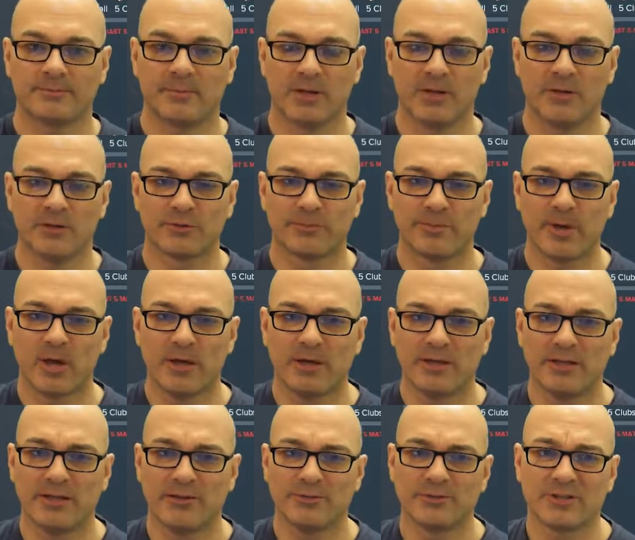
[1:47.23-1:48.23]
It was
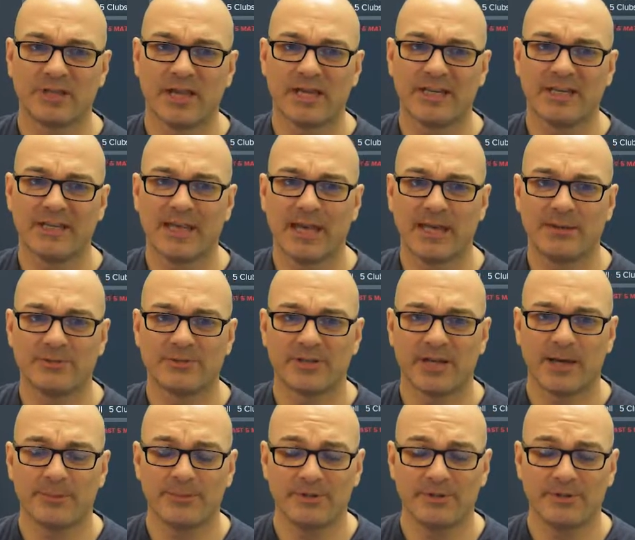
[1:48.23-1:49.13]
moaning he wasn't getting the game time.